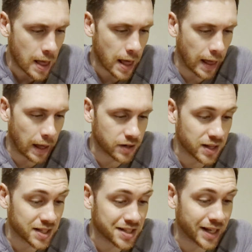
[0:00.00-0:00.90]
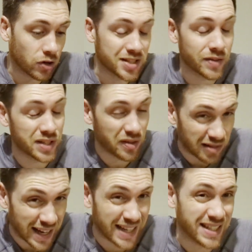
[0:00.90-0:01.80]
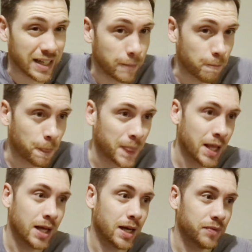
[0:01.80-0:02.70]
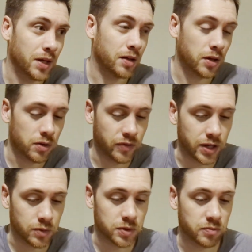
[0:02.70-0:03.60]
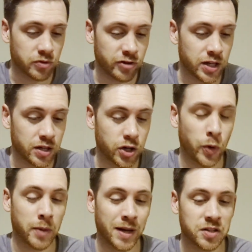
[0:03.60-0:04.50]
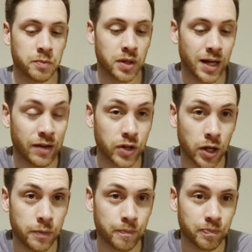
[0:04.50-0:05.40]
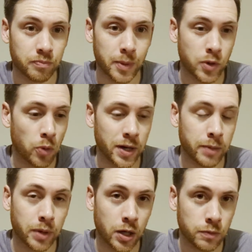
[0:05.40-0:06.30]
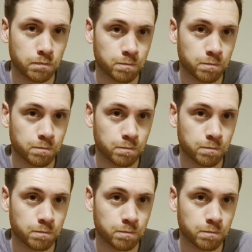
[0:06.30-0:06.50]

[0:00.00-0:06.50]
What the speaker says: And then today I got 73.80. Now I don't know if anyone's really good at quick maths, but have a go. Maybe comment it below.